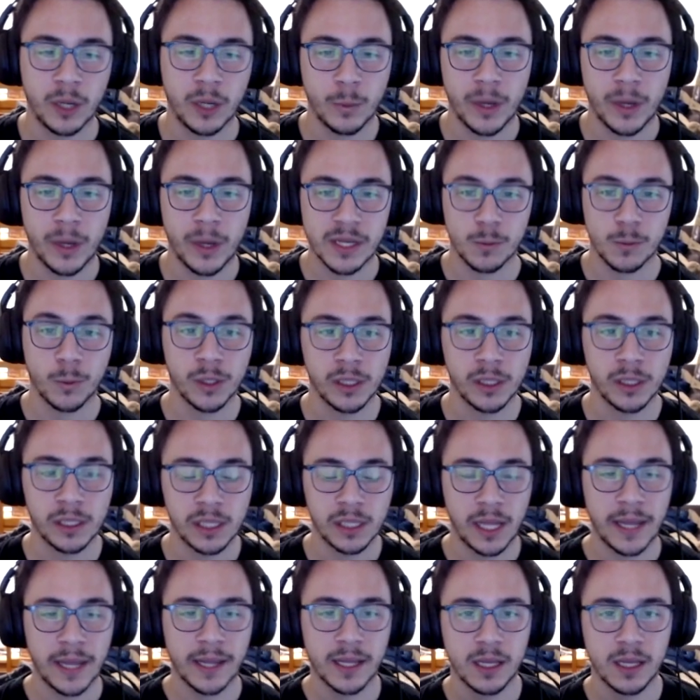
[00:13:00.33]
rinks and really
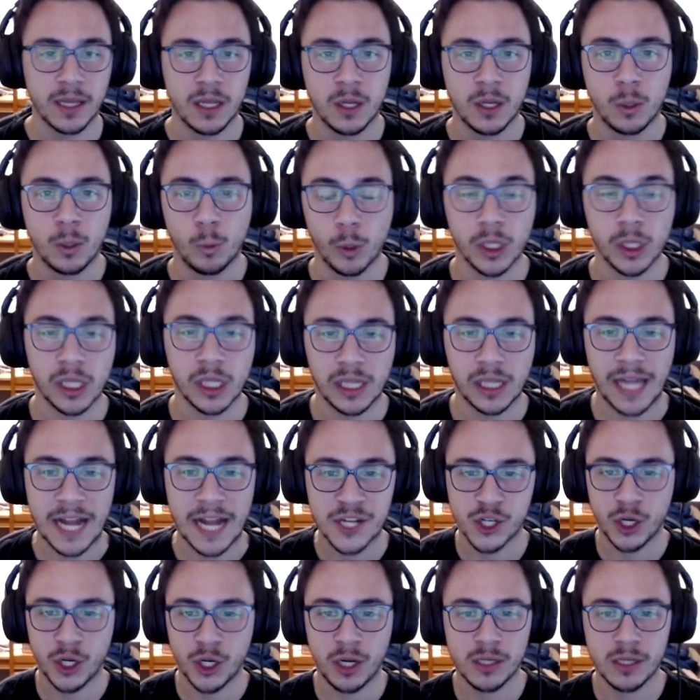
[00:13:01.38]

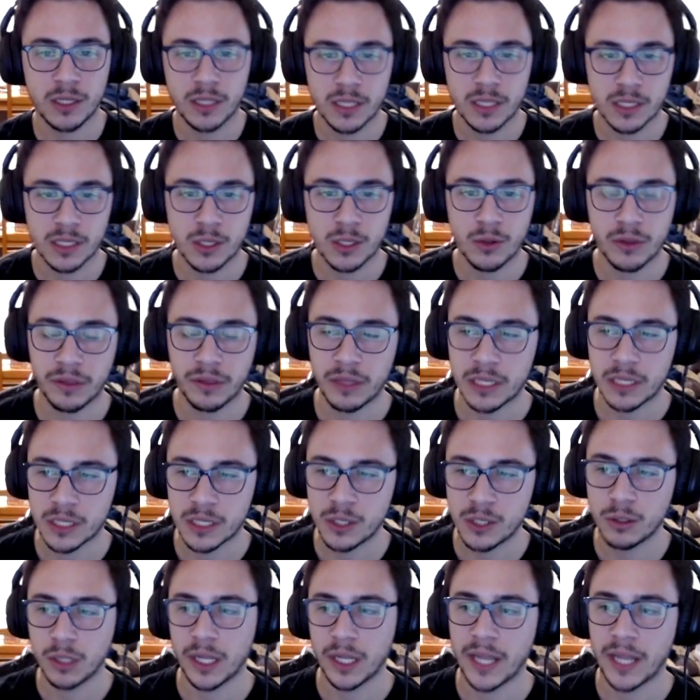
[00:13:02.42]
latching onto this
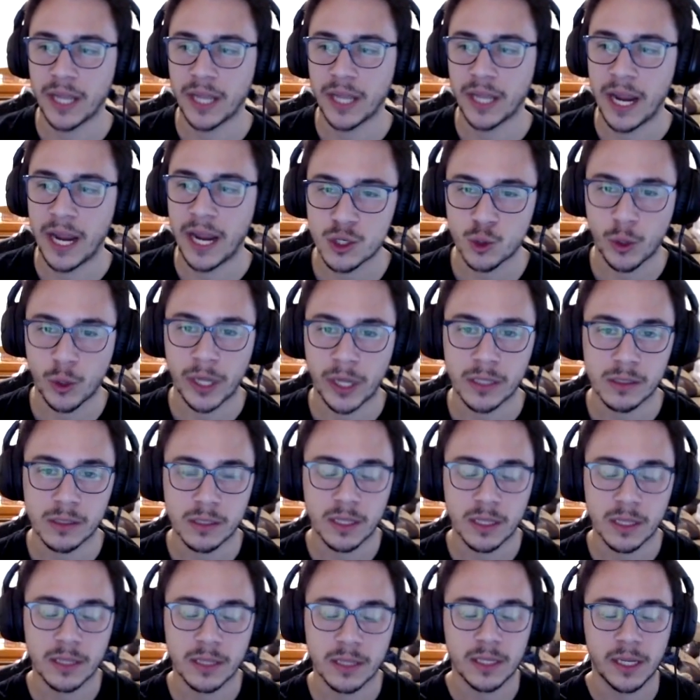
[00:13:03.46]
new like 80s trends
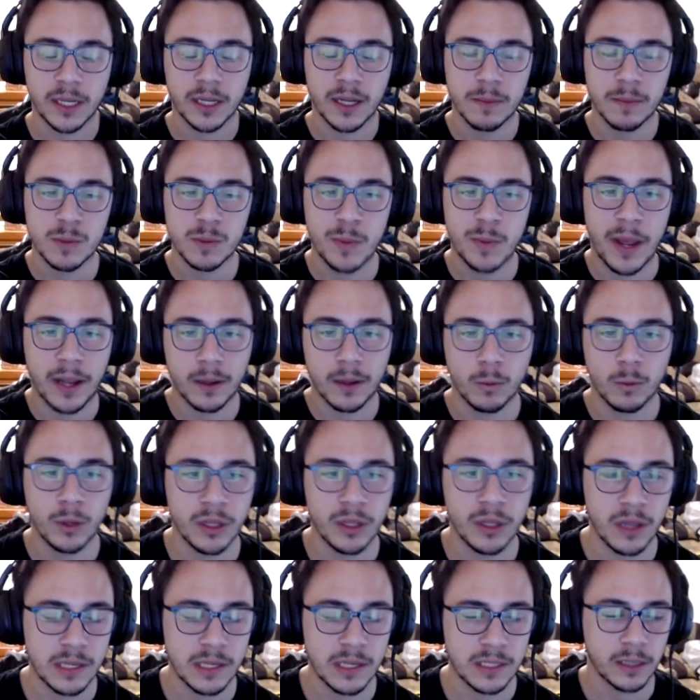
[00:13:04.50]
that comes back. What do
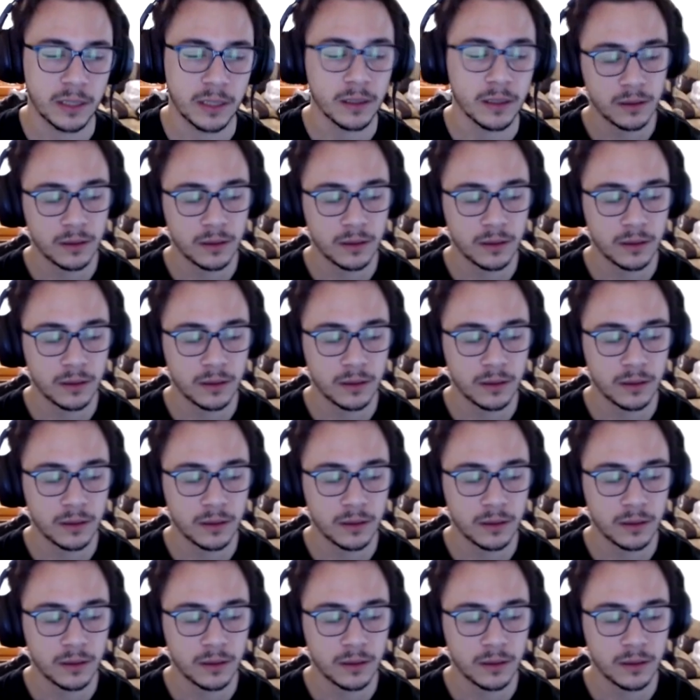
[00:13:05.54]
you guys think?